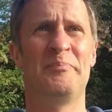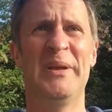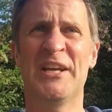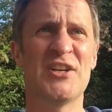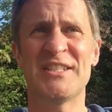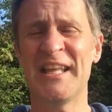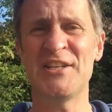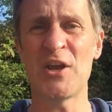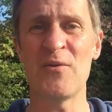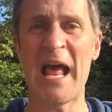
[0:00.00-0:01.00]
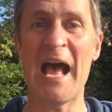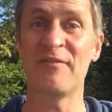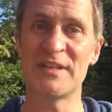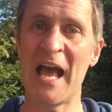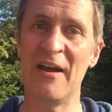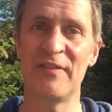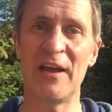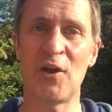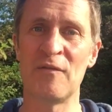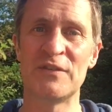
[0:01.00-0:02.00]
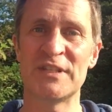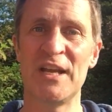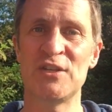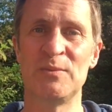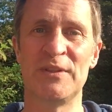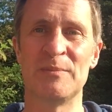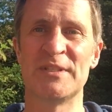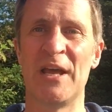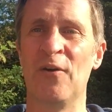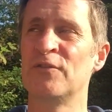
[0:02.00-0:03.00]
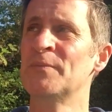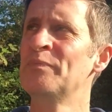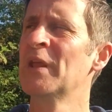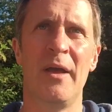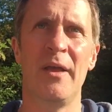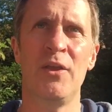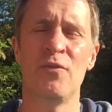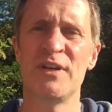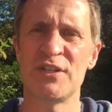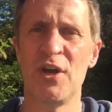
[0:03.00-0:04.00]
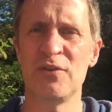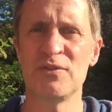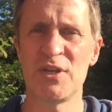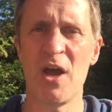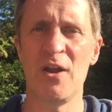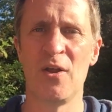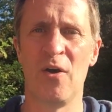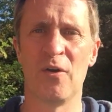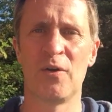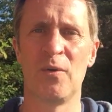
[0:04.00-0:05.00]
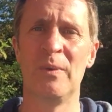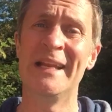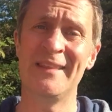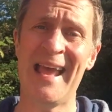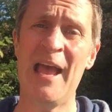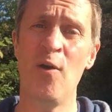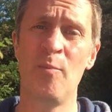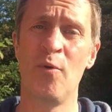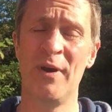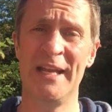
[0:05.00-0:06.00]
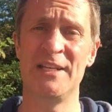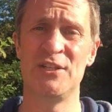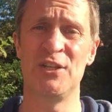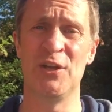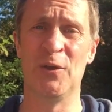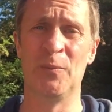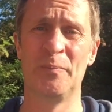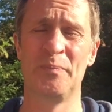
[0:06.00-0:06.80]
because they don't have to have that conversation with themselves. Your internal dialogue will either help or hinder you.